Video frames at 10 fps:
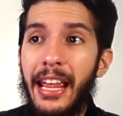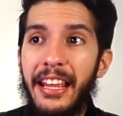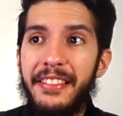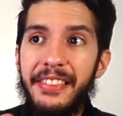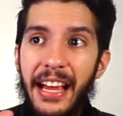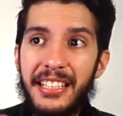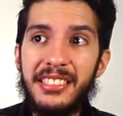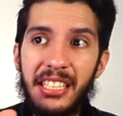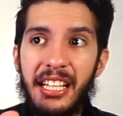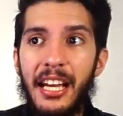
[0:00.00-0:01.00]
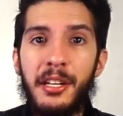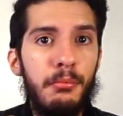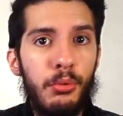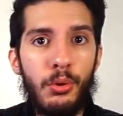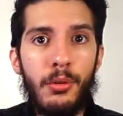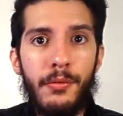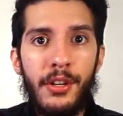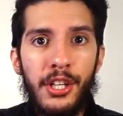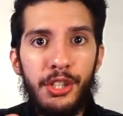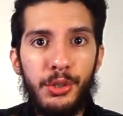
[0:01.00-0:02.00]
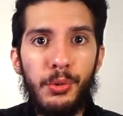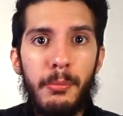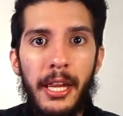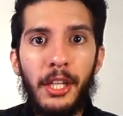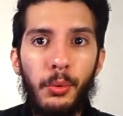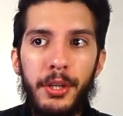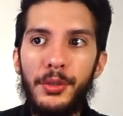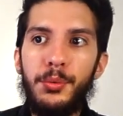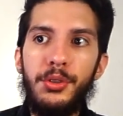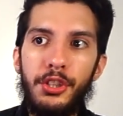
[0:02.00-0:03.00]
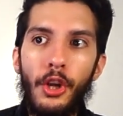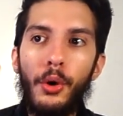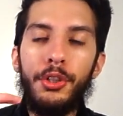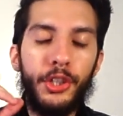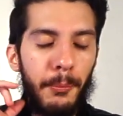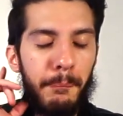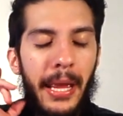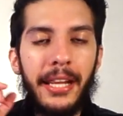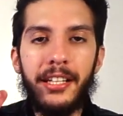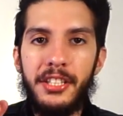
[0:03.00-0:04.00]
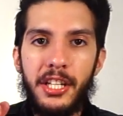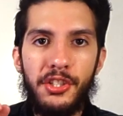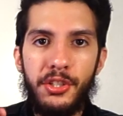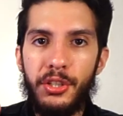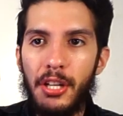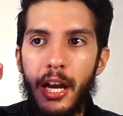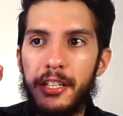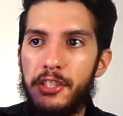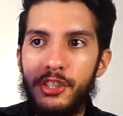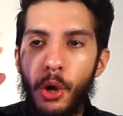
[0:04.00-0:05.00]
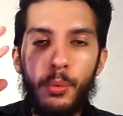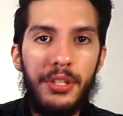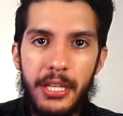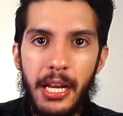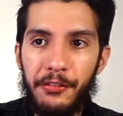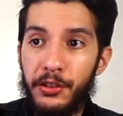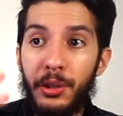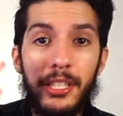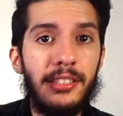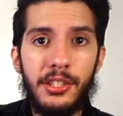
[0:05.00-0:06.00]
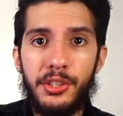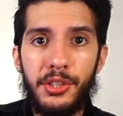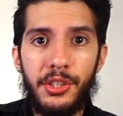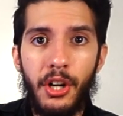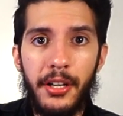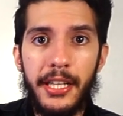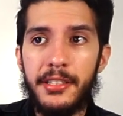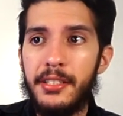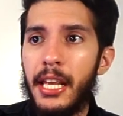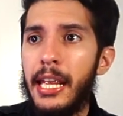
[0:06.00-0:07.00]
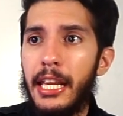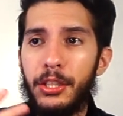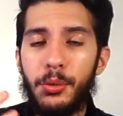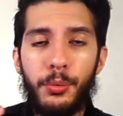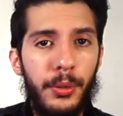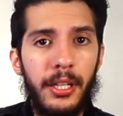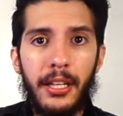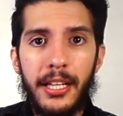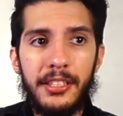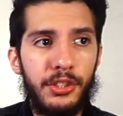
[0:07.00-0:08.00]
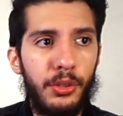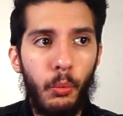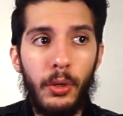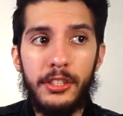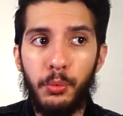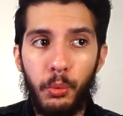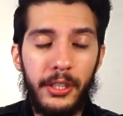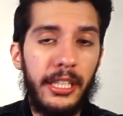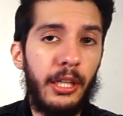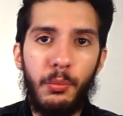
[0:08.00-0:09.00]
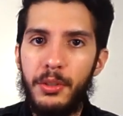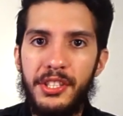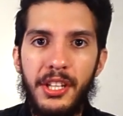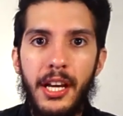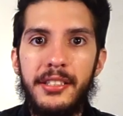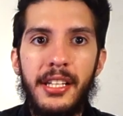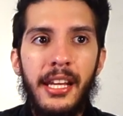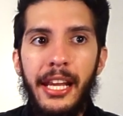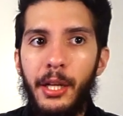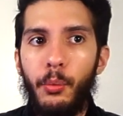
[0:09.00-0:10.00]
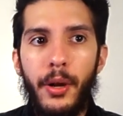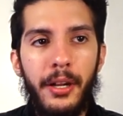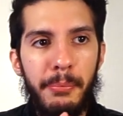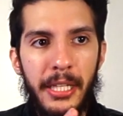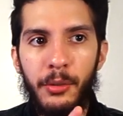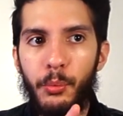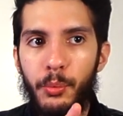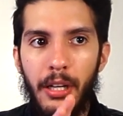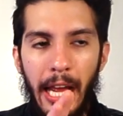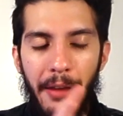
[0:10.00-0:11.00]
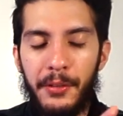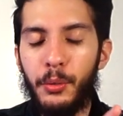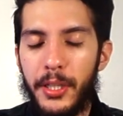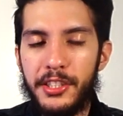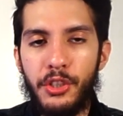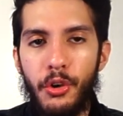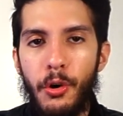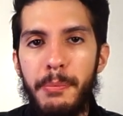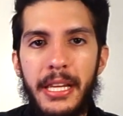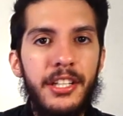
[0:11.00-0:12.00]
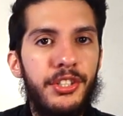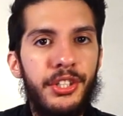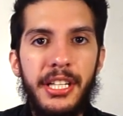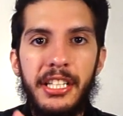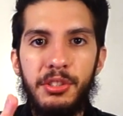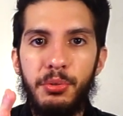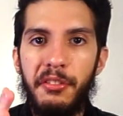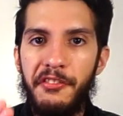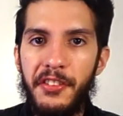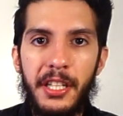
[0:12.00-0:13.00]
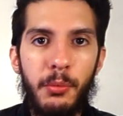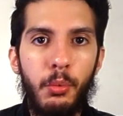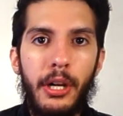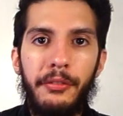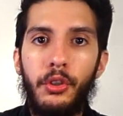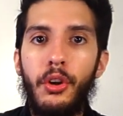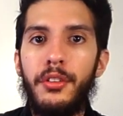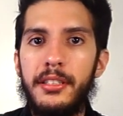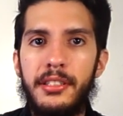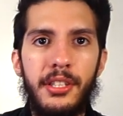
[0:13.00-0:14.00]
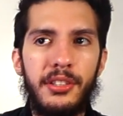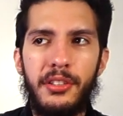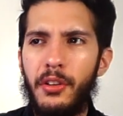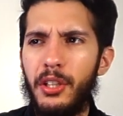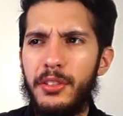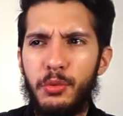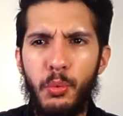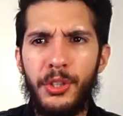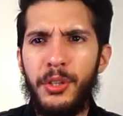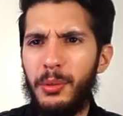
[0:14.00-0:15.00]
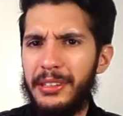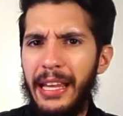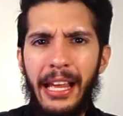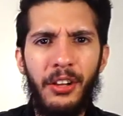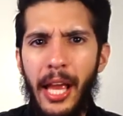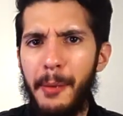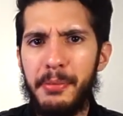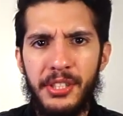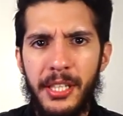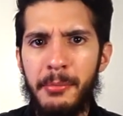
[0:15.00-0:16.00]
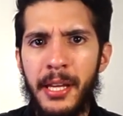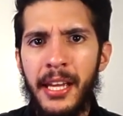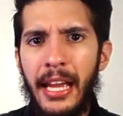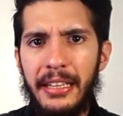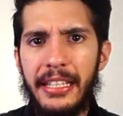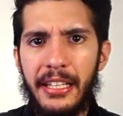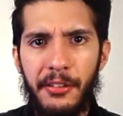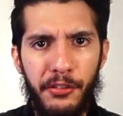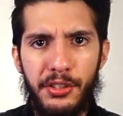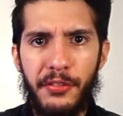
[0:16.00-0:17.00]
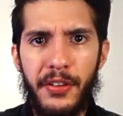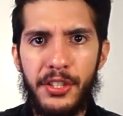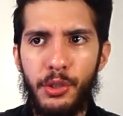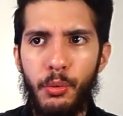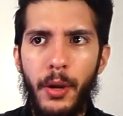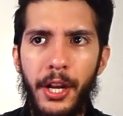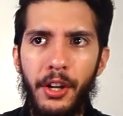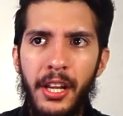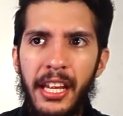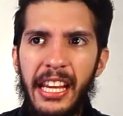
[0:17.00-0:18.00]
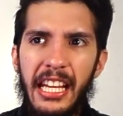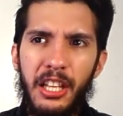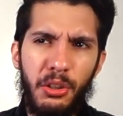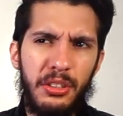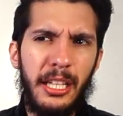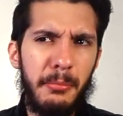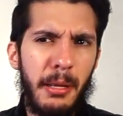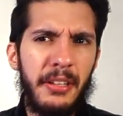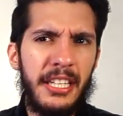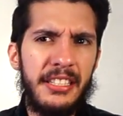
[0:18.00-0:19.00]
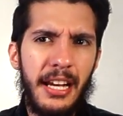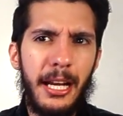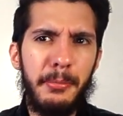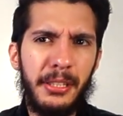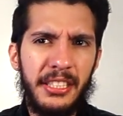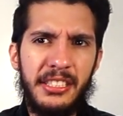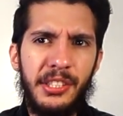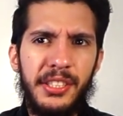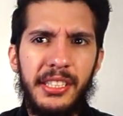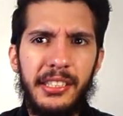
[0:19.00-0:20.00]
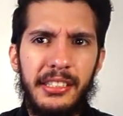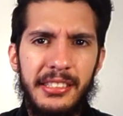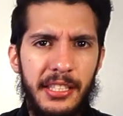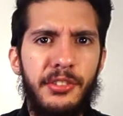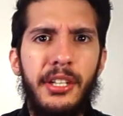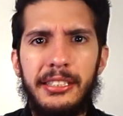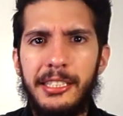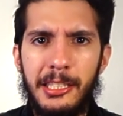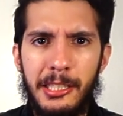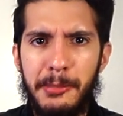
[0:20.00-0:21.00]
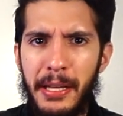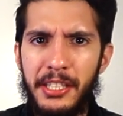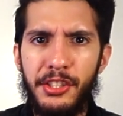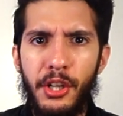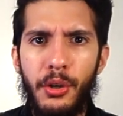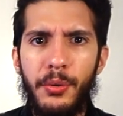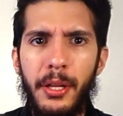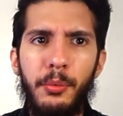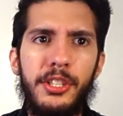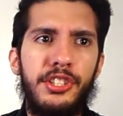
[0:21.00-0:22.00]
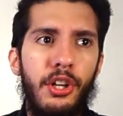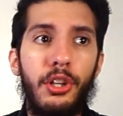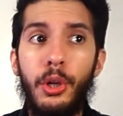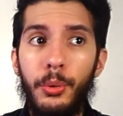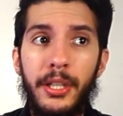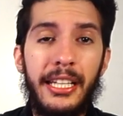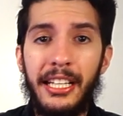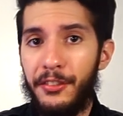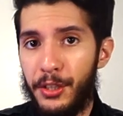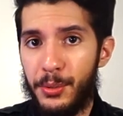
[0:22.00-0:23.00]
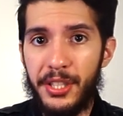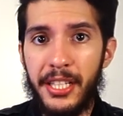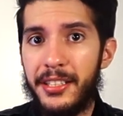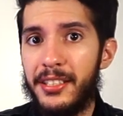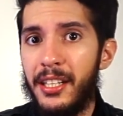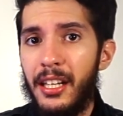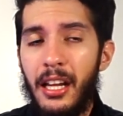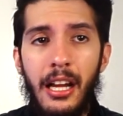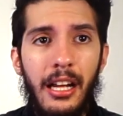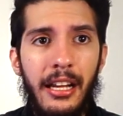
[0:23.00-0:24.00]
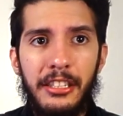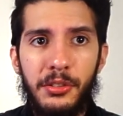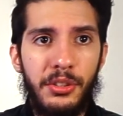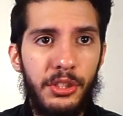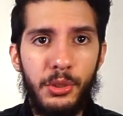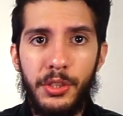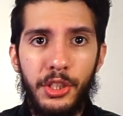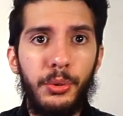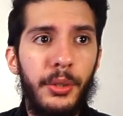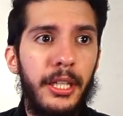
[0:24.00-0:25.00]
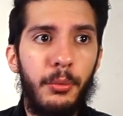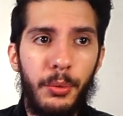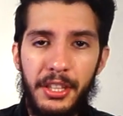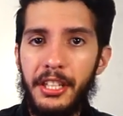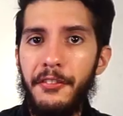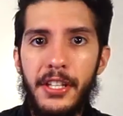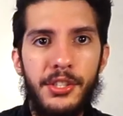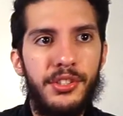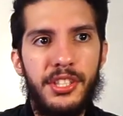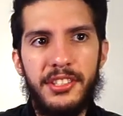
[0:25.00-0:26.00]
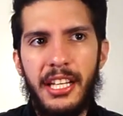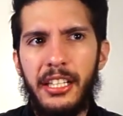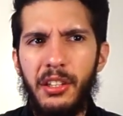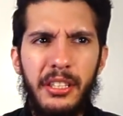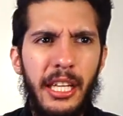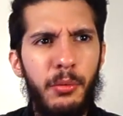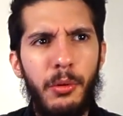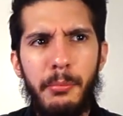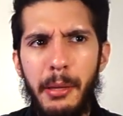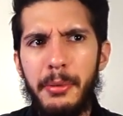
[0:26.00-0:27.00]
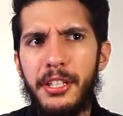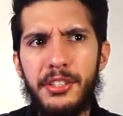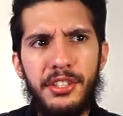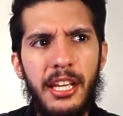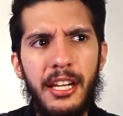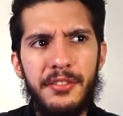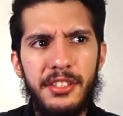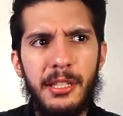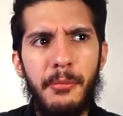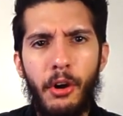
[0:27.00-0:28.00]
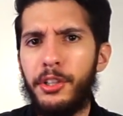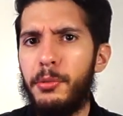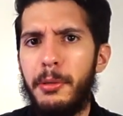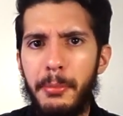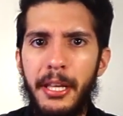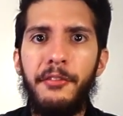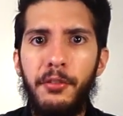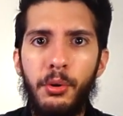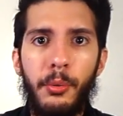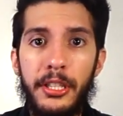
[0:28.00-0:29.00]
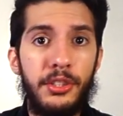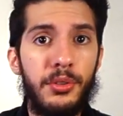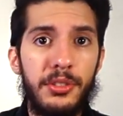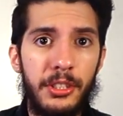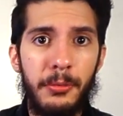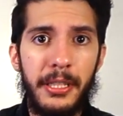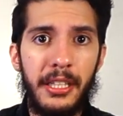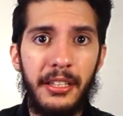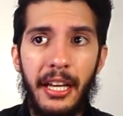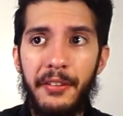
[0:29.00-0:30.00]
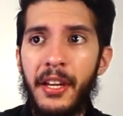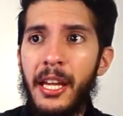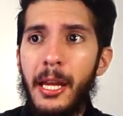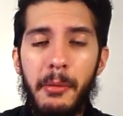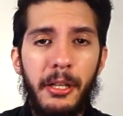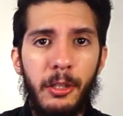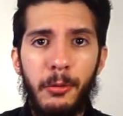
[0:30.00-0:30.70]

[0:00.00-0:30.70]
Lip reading: And that's the kind of move you make when you know you're paying attention. You're not tone deaf. You listen to your audience and you realize what's working and what's not. And having Red Skull be integrated into Infinity War after all these years of all of us wondering what the hell happened to him at the end of First Avenger, where it looked like maybe he died, but considering that the Tesseract is a space stone and we saw Loki kind of using it to a degree within Avengers, it's like, okay, well, maybe there's kind of some argument made for Red Skull still being alive, and maybe